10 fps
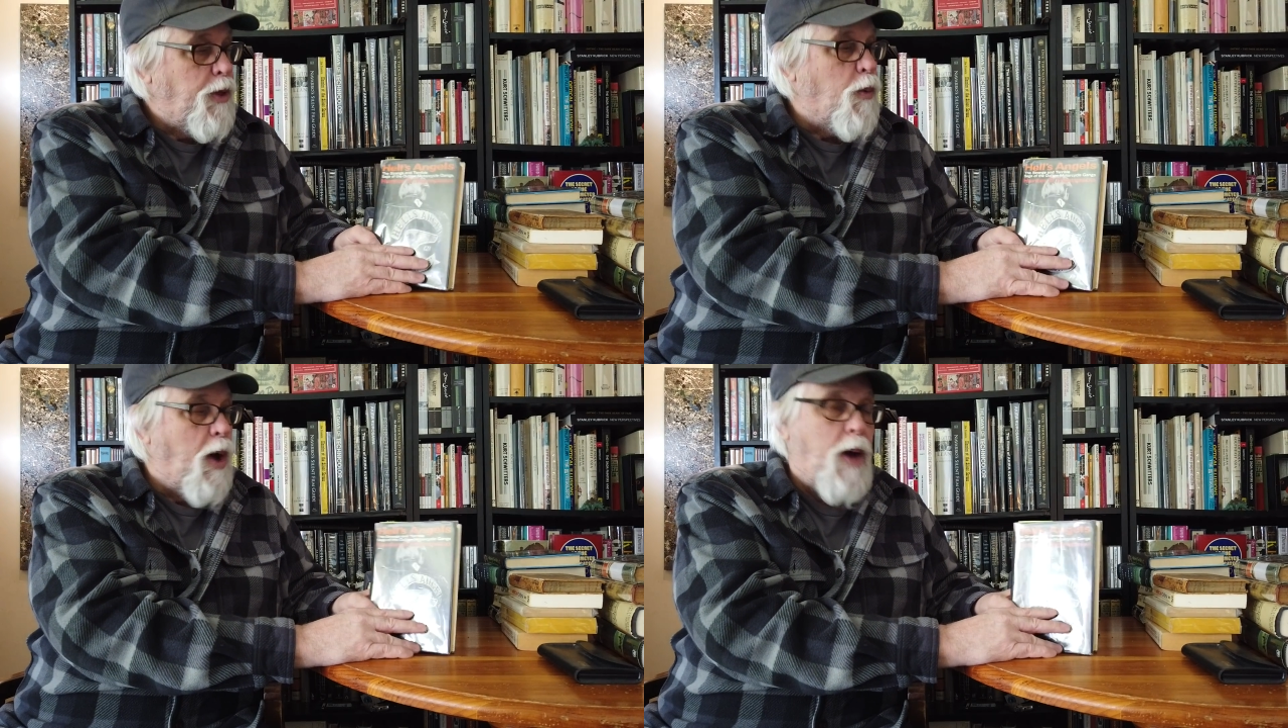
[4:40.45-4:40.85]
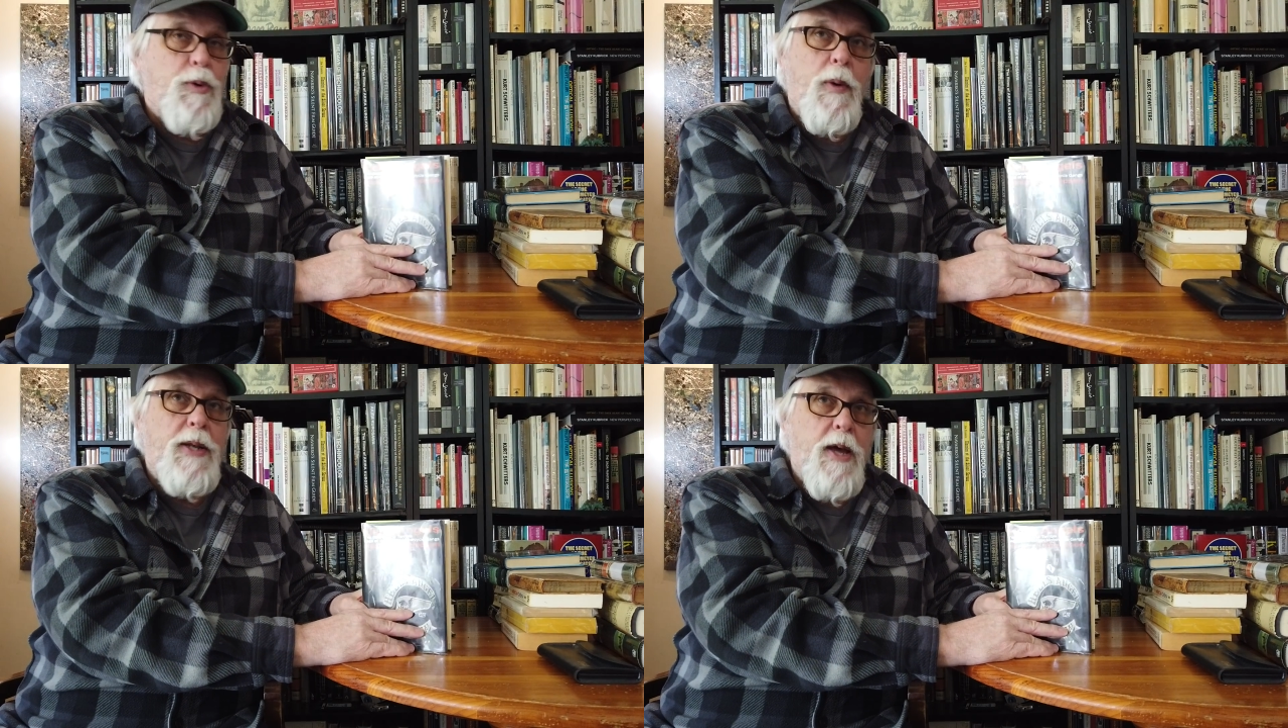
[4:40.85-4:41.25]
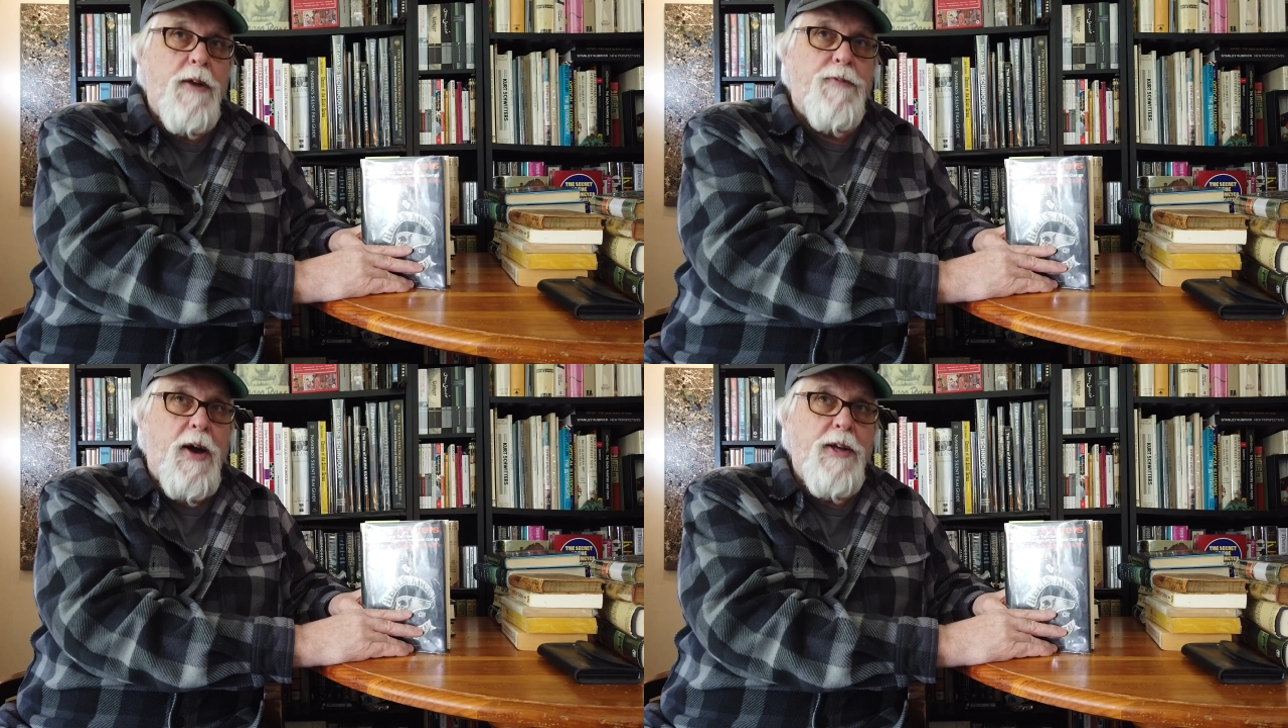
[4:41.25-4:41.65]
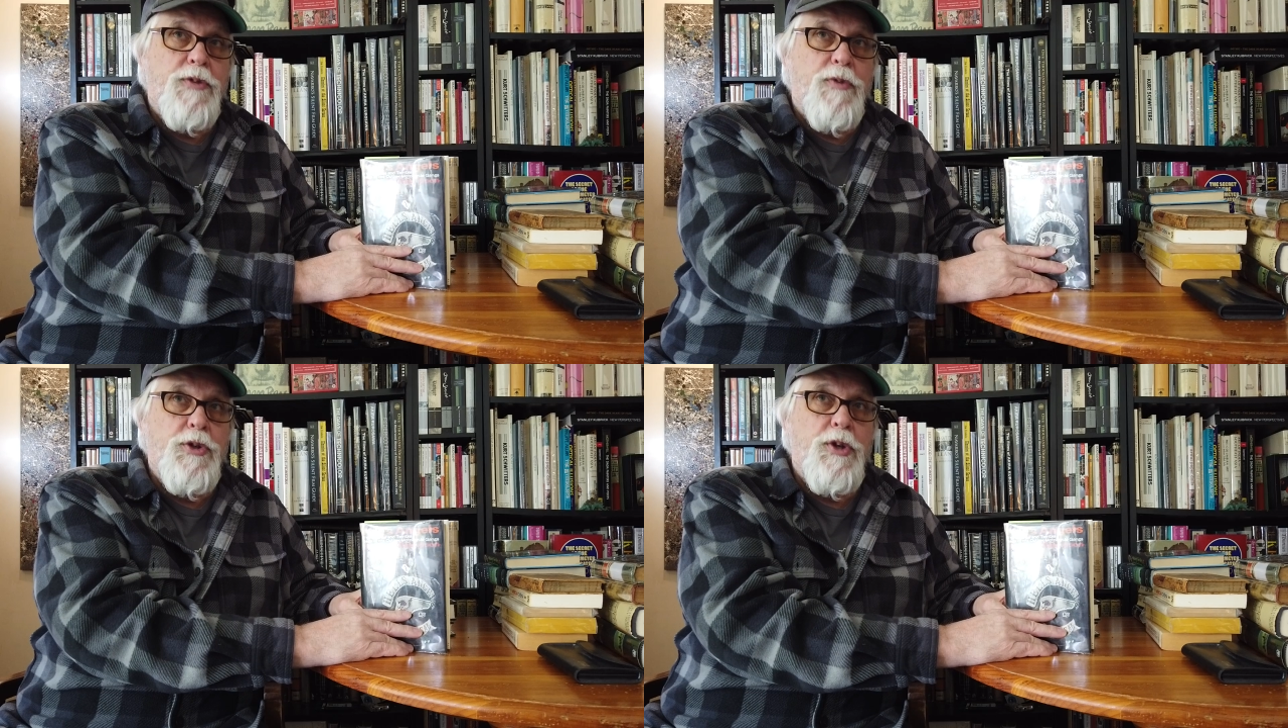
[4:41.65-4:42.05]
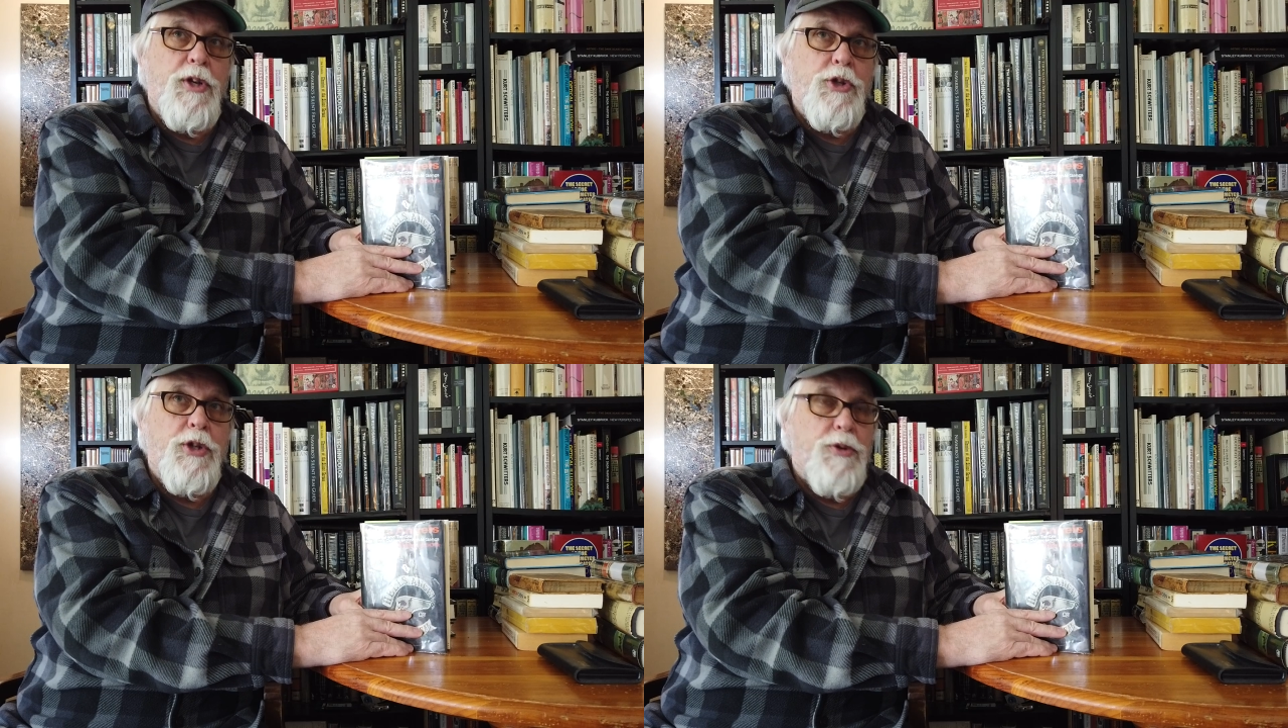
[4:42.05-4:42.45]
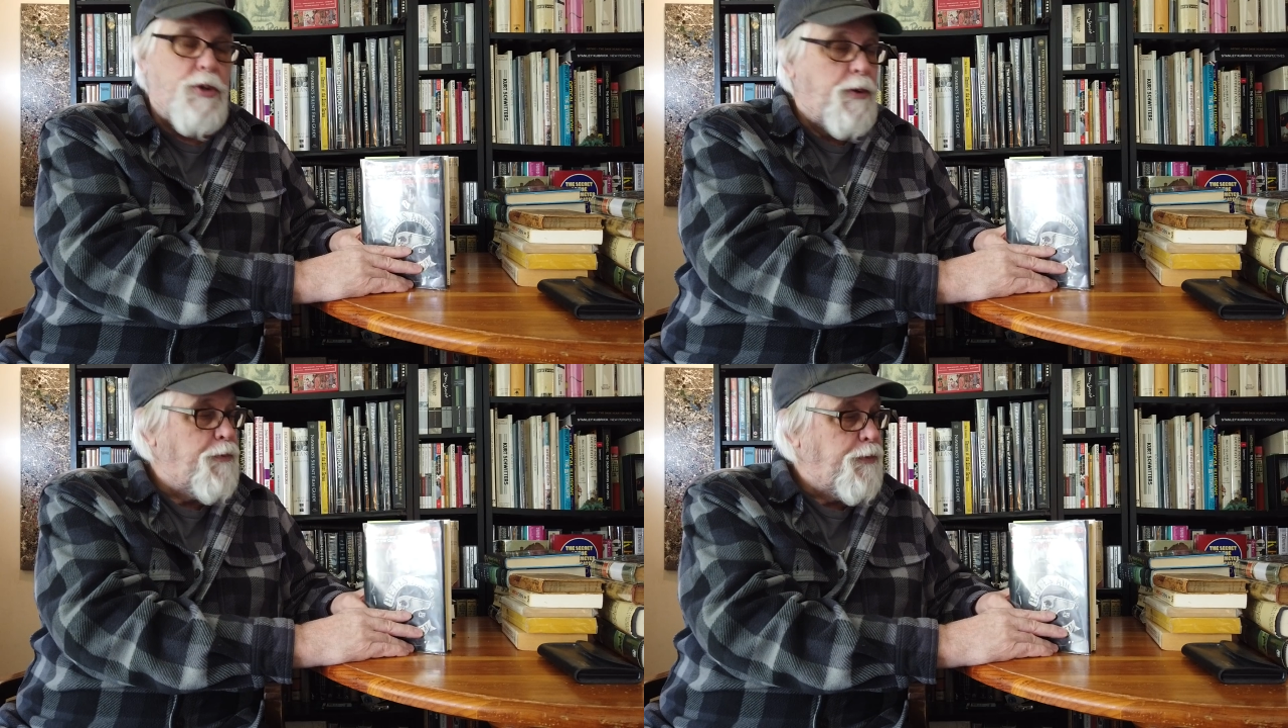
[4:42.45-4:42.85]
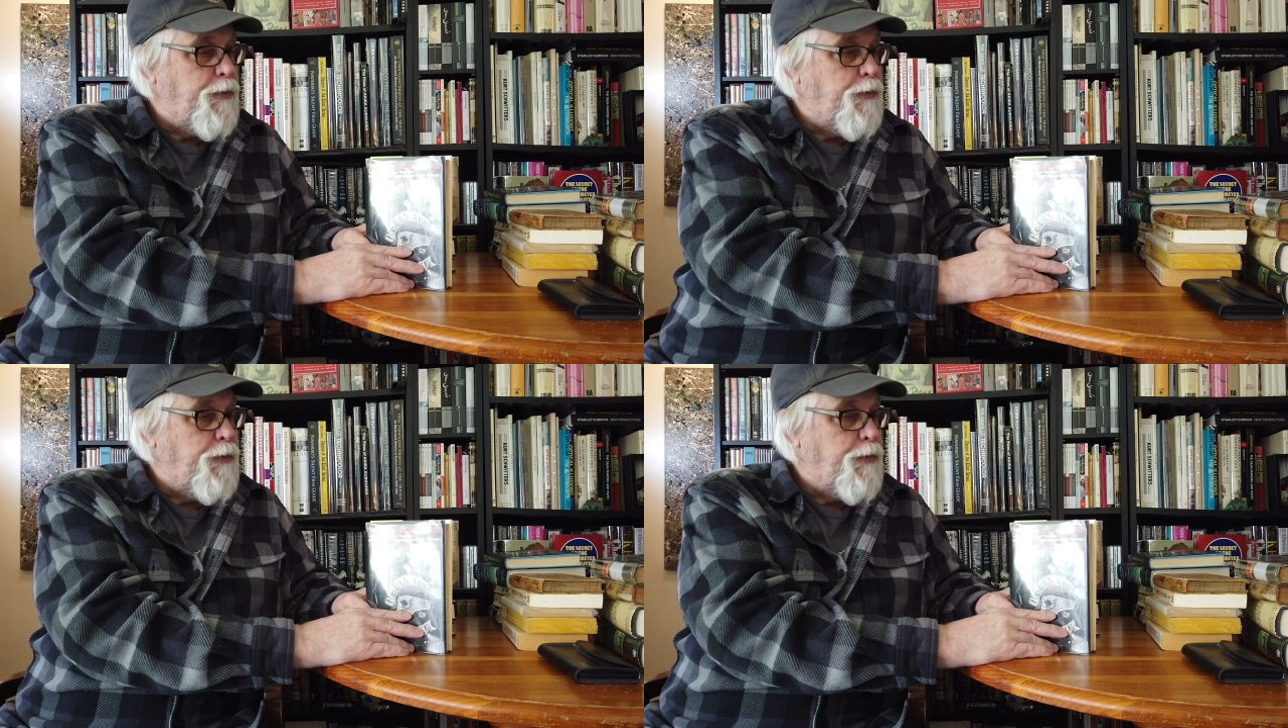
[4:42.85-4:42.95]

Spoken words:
that will help you identify his first editions.